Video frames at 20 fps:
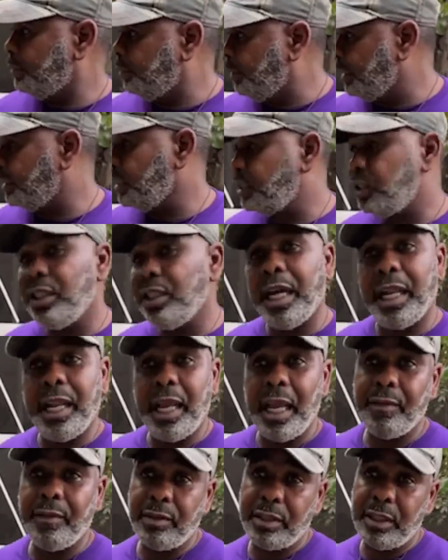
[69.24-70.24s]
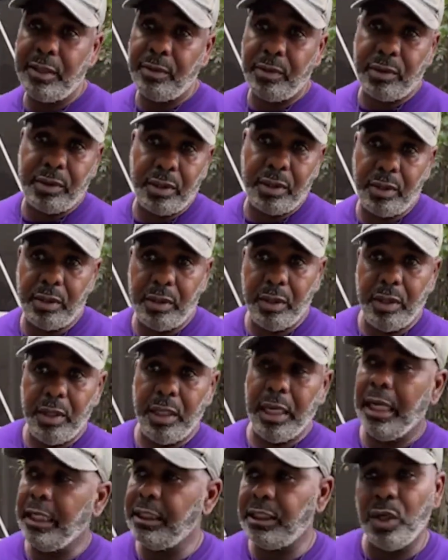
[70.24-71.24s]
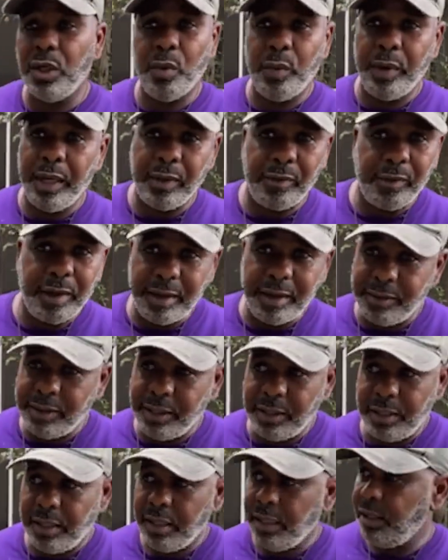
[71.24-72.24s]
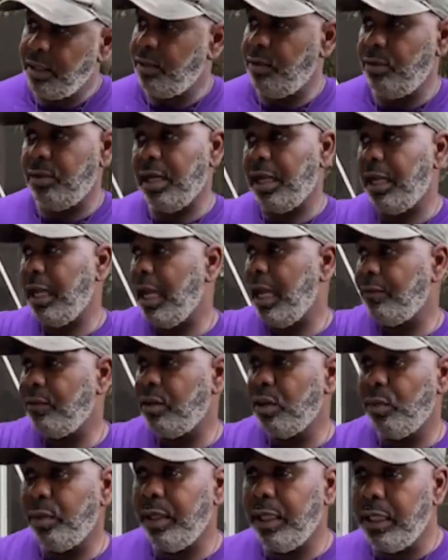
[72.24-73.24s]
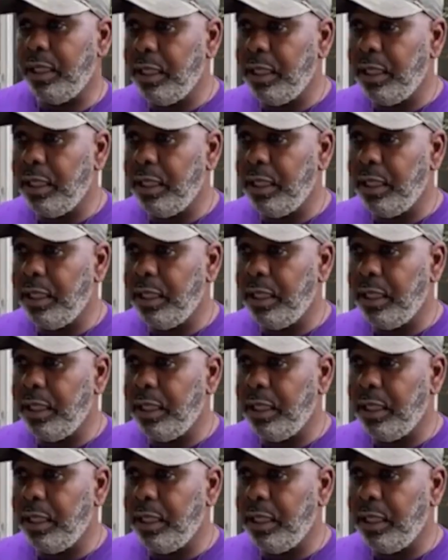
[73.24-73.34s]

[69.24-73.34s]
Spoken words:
business, you got to have a zero term. There's no way around it. You got to have good weed